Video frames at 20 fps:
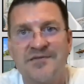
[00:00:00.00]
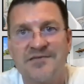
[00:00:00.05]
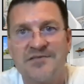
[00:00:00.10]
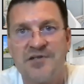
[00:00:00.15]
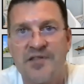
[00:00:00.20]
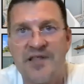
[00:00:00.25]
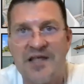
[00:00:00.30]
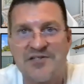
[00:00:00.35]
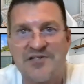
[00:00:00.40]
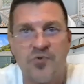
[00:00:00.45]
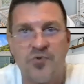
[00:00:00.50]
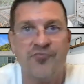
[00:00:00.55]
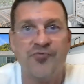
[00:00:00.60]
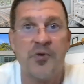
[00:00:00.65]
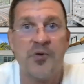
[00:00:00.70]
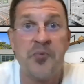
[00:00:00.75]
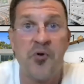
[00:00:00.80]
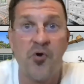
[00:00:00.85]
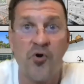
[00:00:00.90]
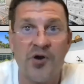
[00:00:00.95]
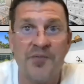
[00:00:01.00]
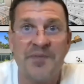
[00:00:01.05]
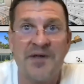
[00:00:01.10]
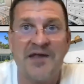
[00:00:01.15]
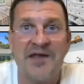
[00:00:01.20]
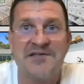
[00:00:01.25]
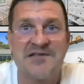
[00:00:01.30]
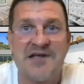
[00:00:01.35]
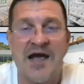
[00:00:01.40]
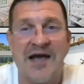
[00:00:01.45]
So that's what rapport
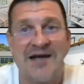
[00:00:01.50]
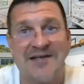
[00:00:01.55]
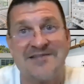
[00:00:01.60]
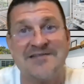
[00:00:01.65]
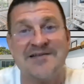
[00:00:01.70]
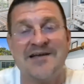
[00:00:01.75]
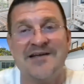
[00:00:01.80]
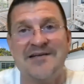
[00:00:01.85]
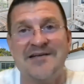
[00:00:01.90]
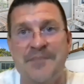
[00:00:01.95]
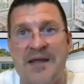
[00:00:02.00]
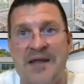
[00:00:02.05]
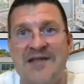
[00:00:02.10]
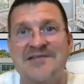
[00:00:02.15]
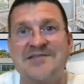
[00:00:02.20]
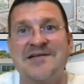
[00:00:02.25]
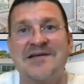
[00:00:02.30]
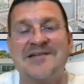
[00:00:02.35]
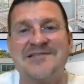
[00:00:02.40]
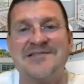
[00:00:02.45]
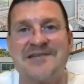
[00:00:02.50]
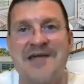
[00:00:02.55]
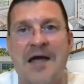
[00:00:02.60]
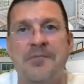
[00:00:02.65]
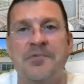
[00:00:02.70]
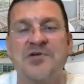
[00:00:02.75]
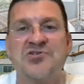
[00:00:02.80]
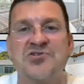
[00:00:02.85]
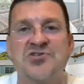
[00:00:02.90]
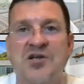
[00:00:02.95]
means, guys. It means
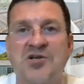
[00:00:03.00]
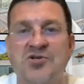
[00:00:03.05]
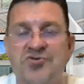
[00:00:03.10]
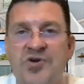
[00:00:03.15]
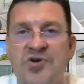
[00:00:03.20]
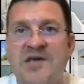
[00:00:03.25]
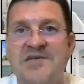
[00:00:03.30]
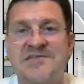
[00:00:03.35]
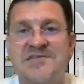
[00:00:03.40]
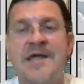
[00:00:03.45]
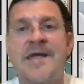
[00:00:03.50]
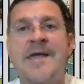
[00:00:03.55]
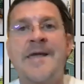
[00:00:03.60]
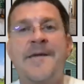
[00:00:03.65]
establishing trust.